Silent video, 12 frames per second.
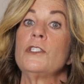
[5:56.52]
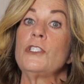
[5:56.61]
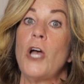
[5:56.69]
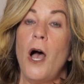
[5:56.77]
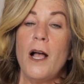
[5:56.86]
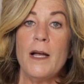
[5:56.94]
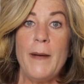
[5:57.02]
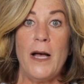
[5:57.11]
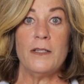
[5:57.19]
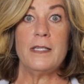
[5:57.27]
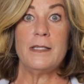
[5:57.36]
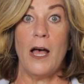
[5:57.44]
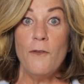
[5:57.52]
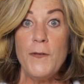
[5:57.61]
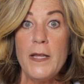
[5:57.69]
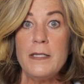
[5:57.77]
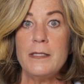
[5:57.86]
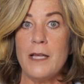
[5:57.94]
Talk about
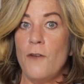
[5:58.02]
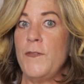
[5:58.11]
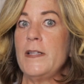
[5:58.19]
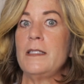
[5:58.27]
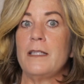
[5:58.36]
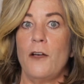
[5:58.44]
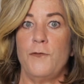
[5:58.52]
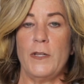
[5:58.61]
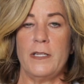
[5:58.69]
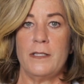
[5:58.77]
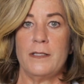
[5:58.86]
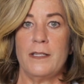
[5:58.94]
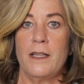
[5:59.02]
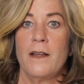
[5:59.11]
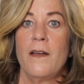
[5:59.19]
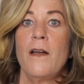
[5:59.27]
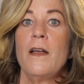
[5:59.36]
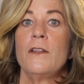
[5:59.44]
selfless, selfless, selfless.
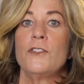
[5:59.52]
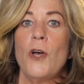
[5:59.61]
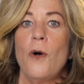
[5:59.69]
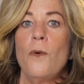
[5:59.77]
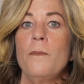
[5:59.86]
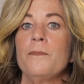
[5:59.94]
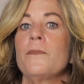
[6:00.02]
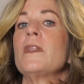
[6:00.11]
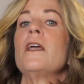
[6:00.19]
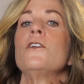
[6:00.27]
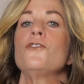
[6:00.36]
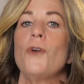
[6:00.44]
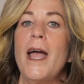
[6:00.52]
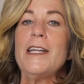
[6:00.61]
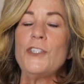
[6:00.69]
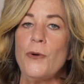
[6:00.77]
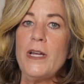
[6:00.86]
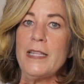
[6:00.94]
So try
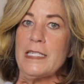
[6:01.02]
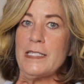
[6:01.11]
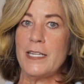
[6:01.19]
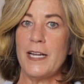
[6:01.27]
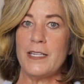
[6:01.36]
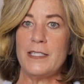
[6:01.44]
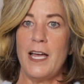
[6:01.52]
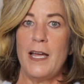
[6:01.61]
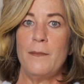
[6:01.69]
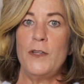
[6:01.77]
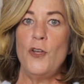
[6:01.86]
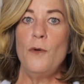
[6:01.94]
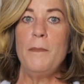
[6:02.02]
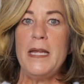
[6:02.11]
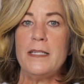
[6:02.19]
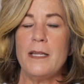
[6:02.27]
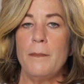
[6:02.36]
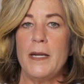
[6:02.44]
doing this the next time you
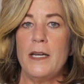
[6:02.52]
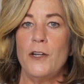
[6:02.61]
meet somebody